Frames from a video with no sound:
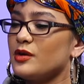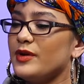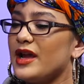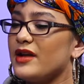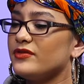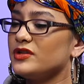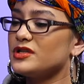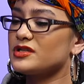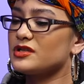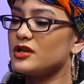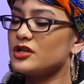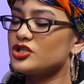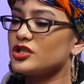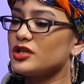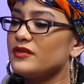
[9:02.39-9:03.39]
We have a
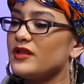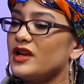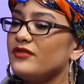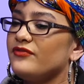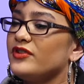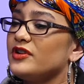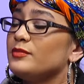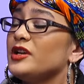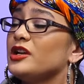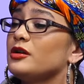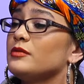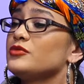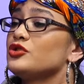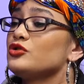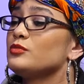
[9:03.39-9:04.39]
discussion and then if it
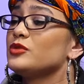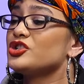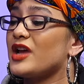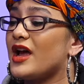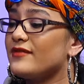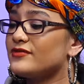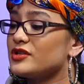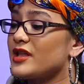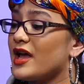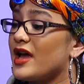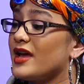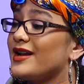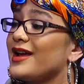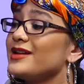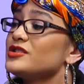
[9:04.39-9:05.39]
becomes too much after
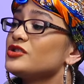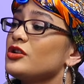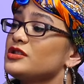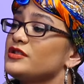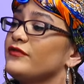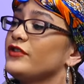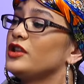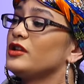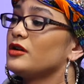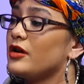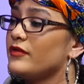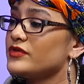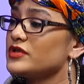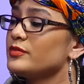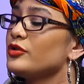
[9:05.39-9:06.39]
that and I start to feel
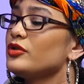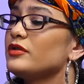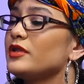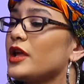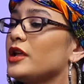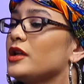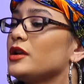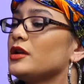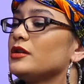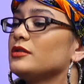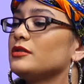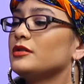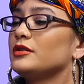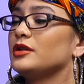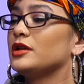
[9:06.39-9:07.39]
uncomfortable,
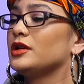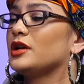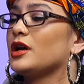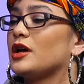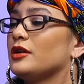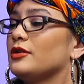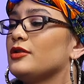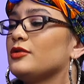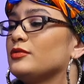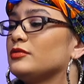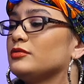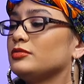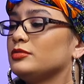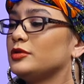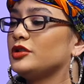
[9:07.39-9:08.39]
then it got to
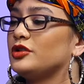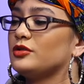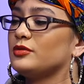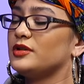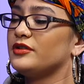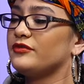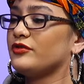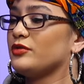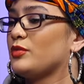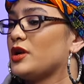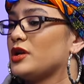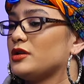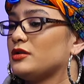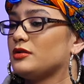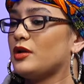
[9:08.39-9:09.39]
go, you know, a different
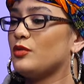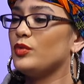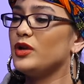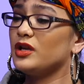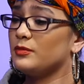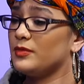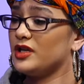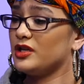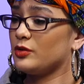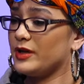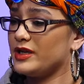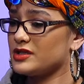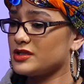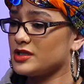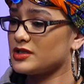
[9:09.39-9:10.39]
way. And we can be
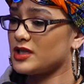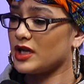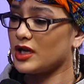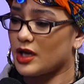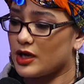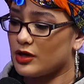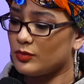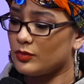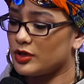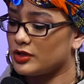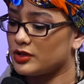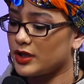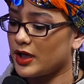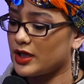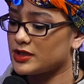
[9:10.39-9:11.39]
acquaintances. Like, I don't want
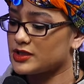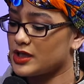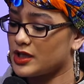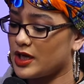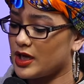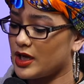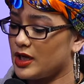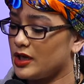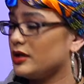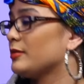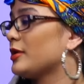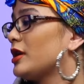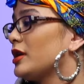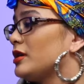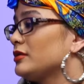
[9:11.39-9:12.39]
to, like, say I hate
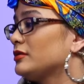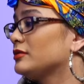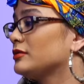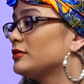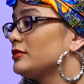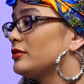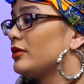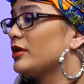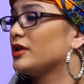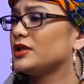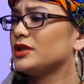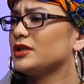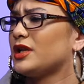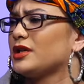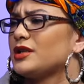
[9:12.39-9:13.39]
anybody. Or
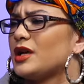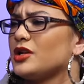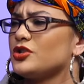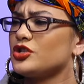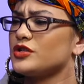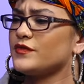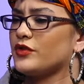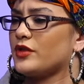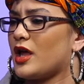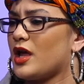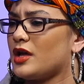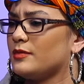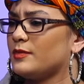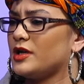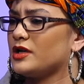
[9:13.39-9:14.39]
anything like that just for
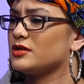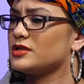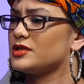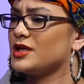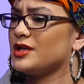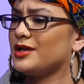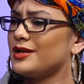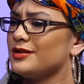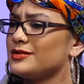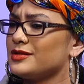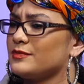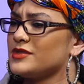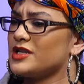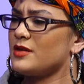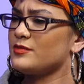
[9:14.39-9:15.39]
that because they can't.
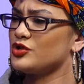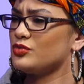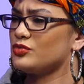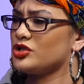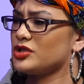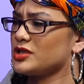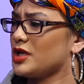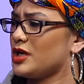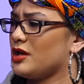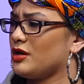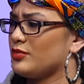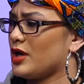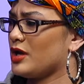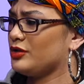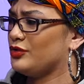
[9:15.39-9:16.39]
Sometimes you just can't
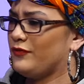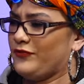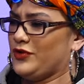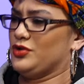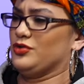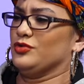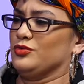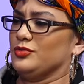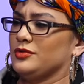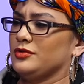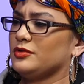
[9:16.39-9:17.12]
help how you feel.